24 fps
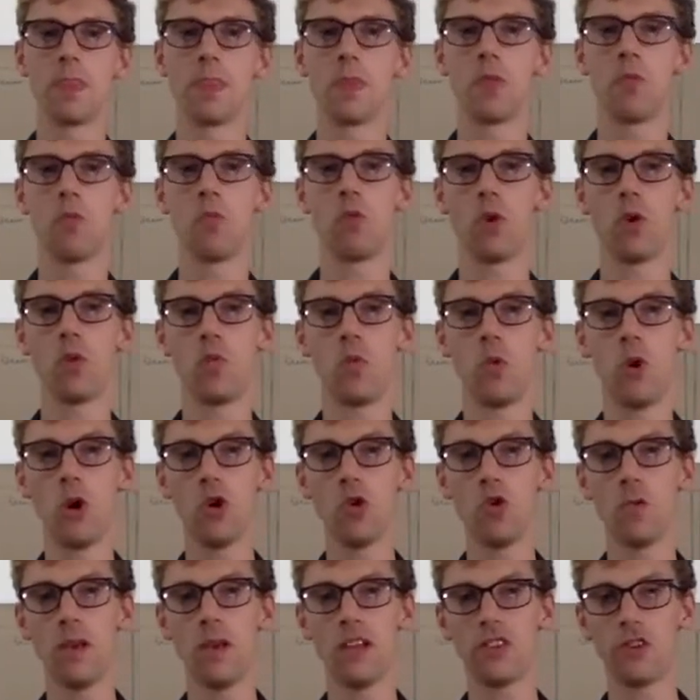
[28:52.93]
We
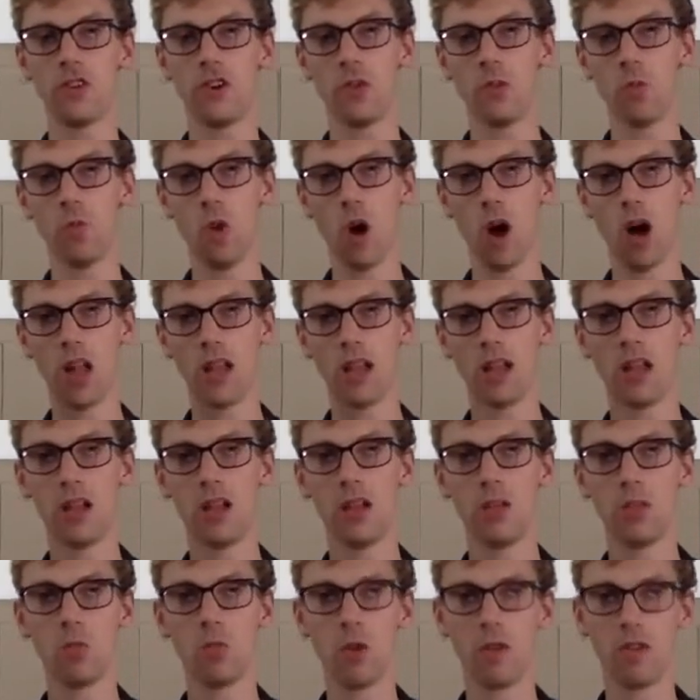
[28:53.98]
will be doing
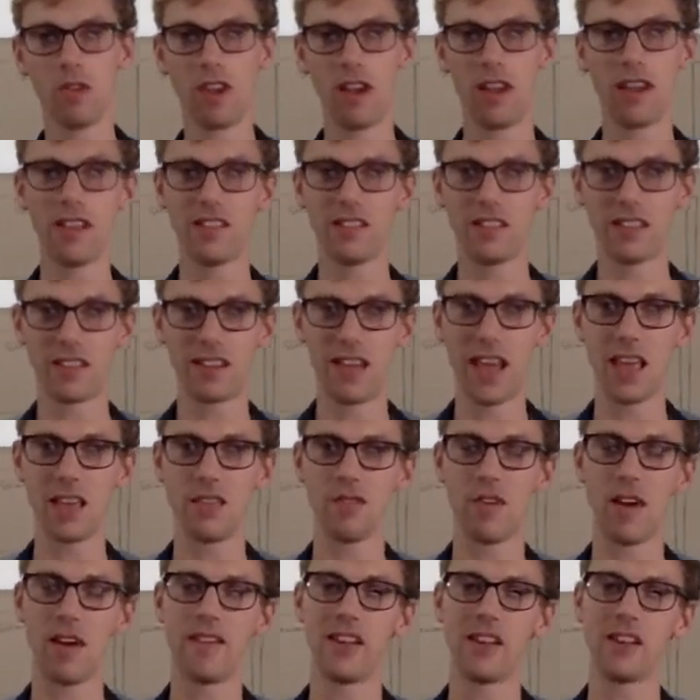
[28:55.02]
one, we'll release the date
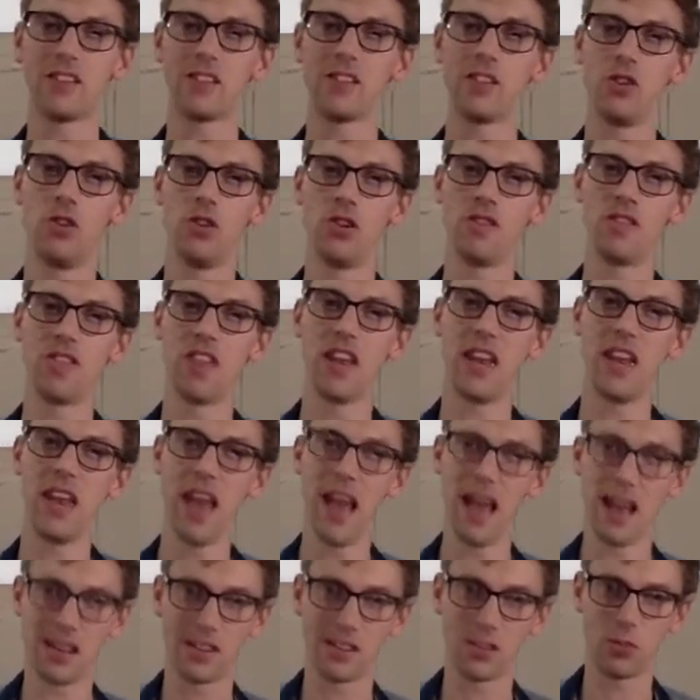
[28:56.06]
very soon of the
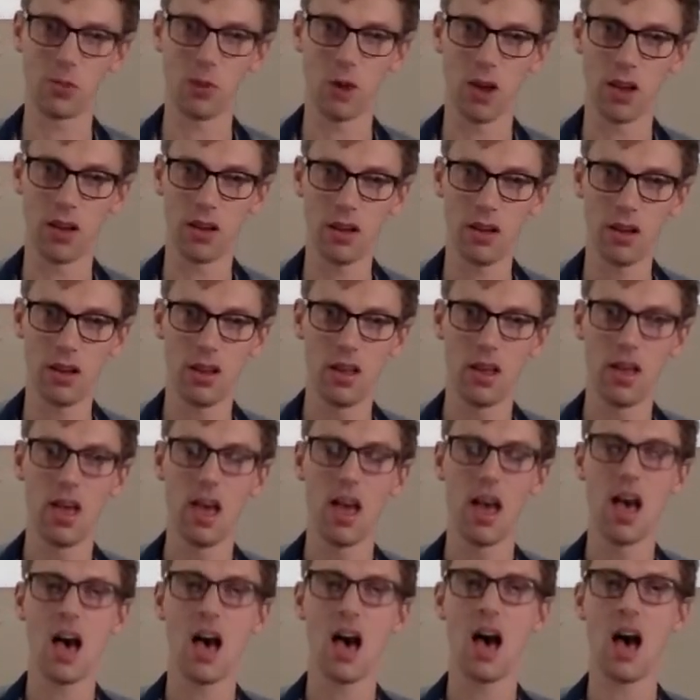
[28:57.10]
next one.
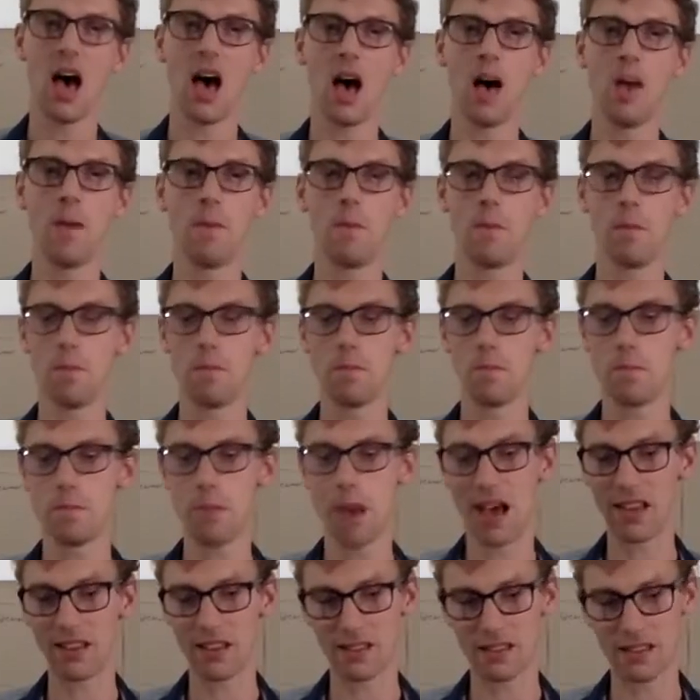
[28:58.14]

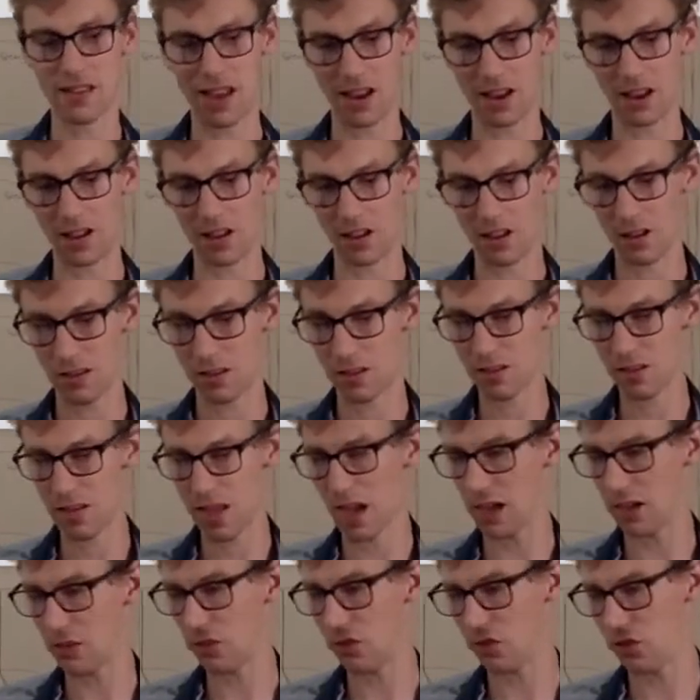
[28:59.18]
But as I said,
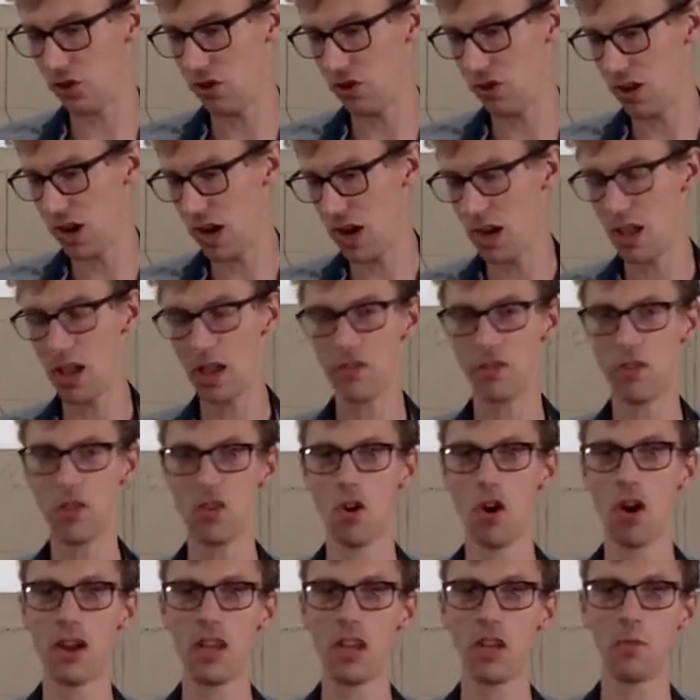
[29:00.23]
thanks for tuning in. If you've
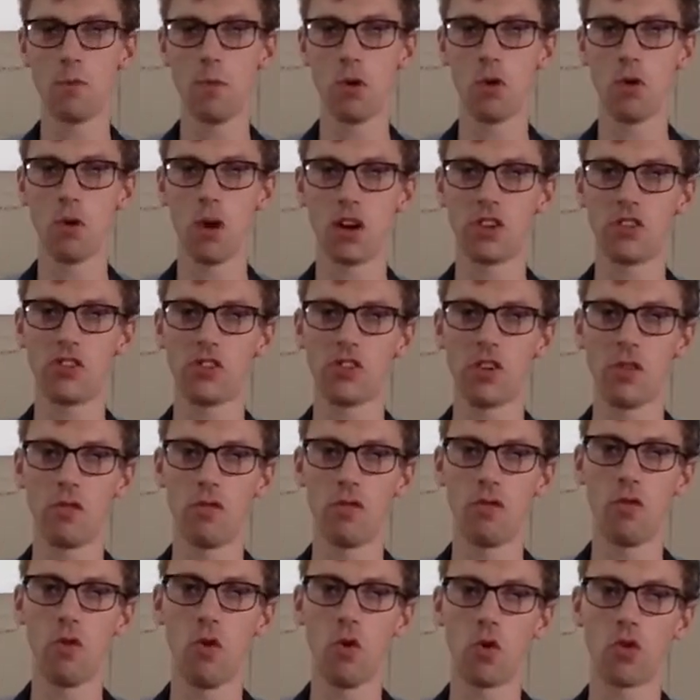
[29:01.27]
got any more questions on
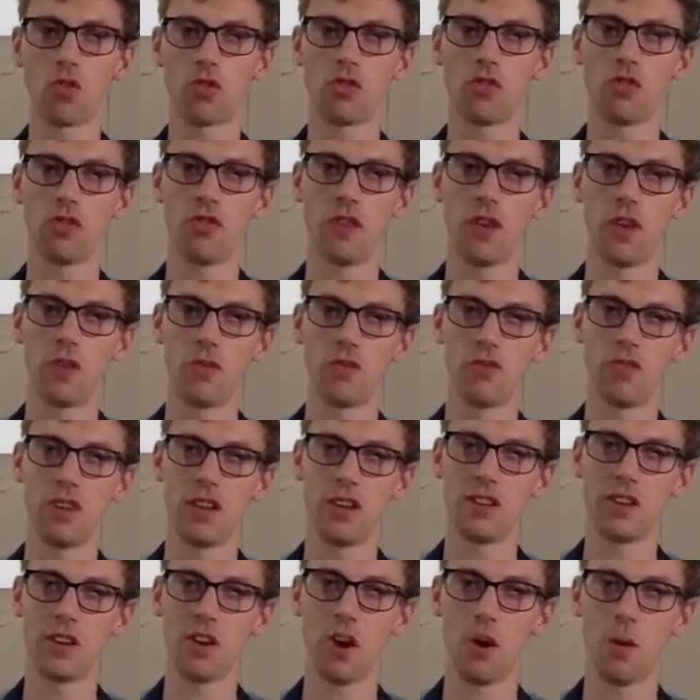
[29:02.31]
forks, feel free
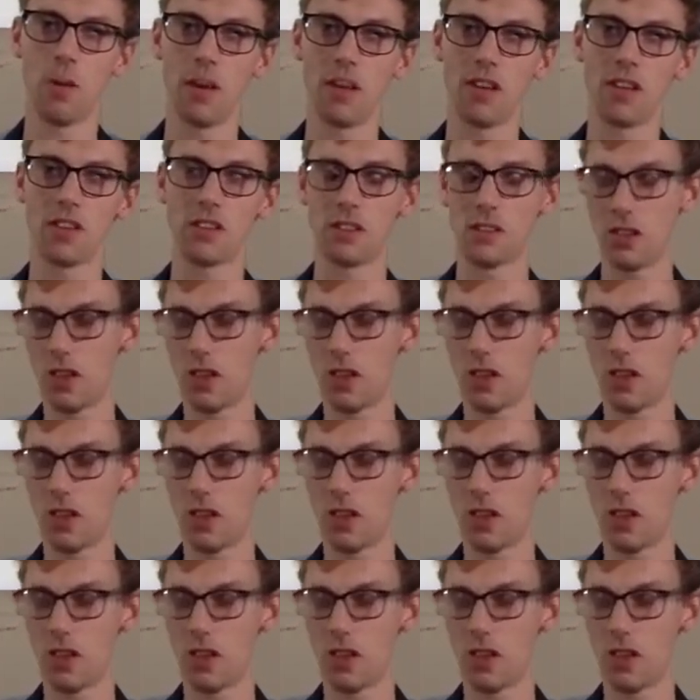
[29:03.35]
to comment.